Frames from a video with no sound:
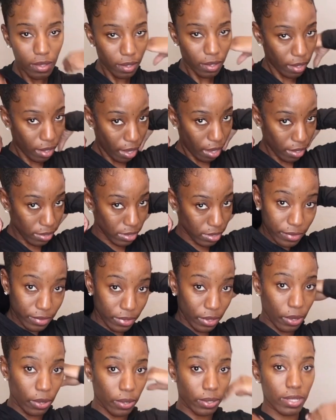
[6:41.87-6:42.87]
It has
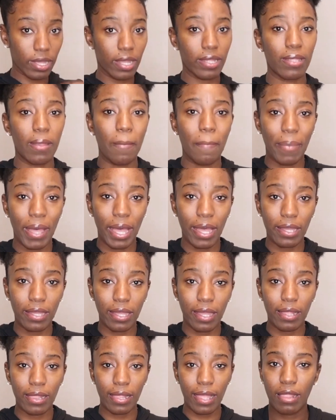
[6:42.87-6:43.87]
the hood on the back,
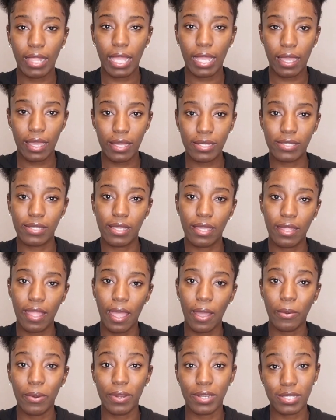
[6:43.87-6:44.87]
and like I said,
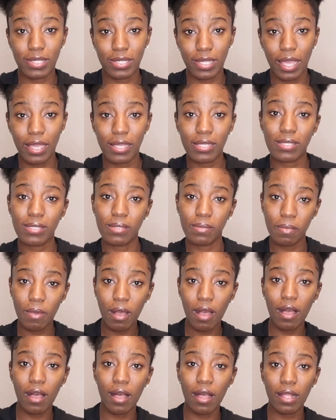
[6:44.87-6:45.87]
I wear size
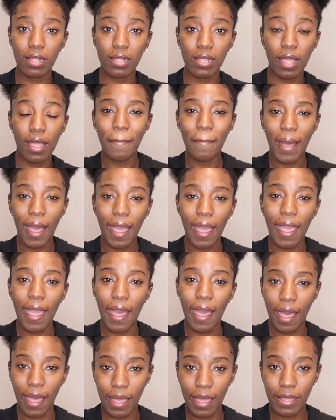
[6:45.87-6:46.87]
small. My
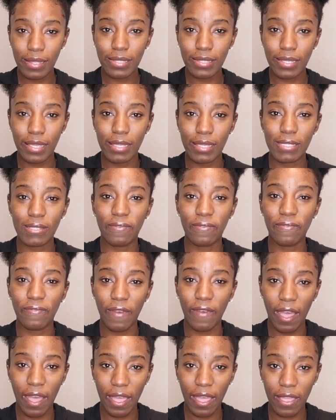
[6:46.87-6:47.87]
height is
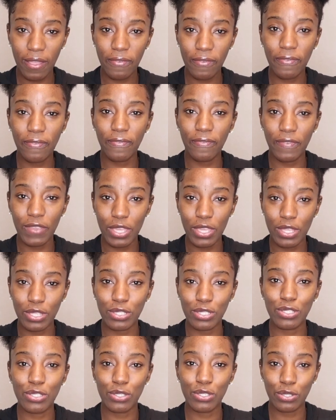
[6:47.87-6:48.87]
5 feet
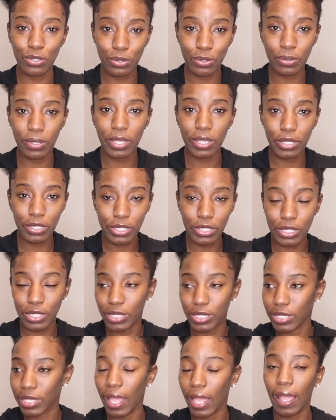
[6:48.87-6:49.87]
2
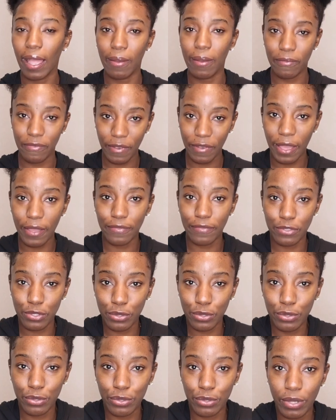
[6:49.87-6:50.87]
inches. Like, I'm
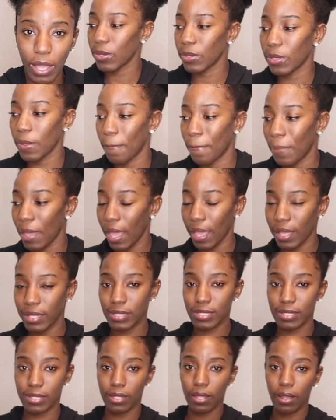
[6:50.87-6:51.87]
5'2". So the
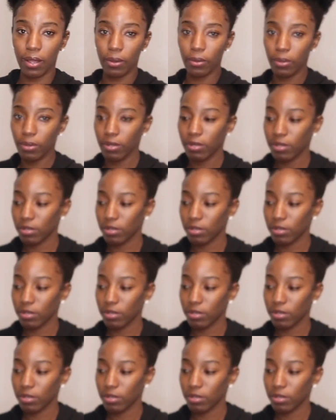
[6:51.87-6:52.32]
pants now,